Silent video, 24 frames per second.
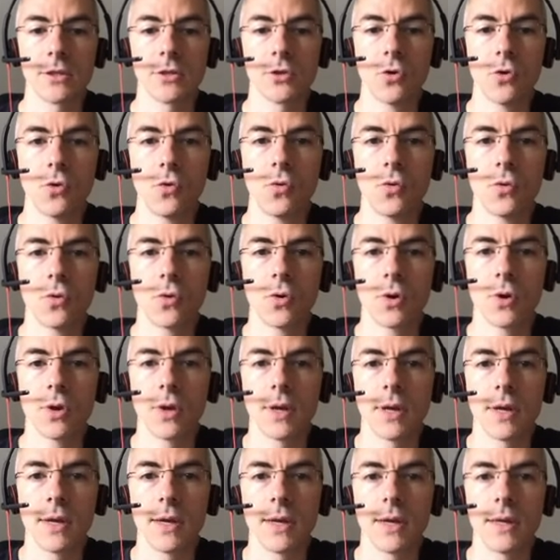So
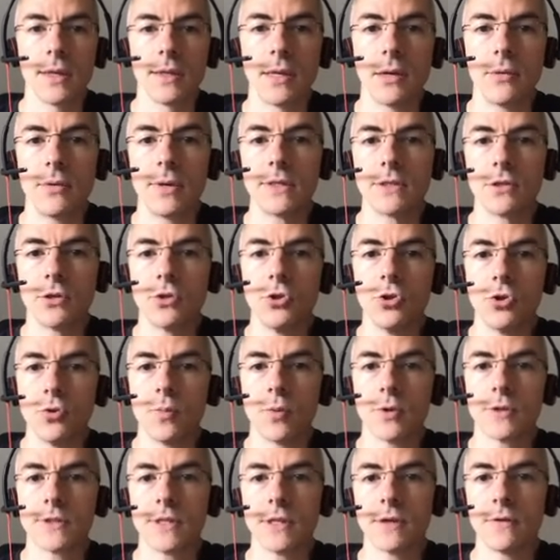there is a new
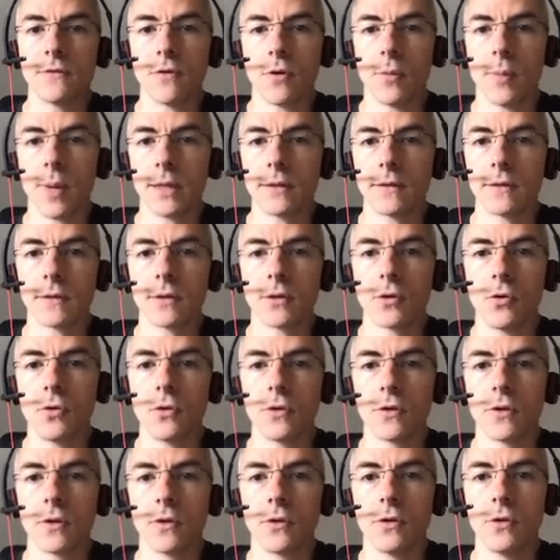posting format
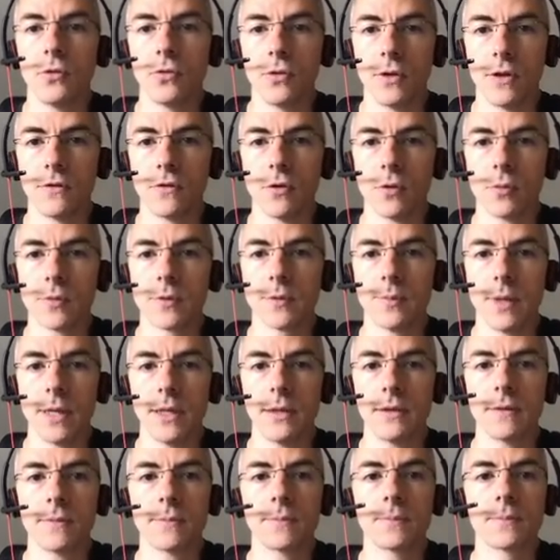called
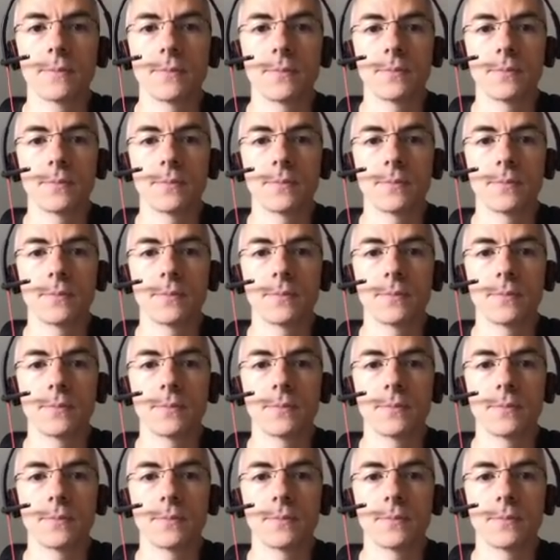UniformSplit.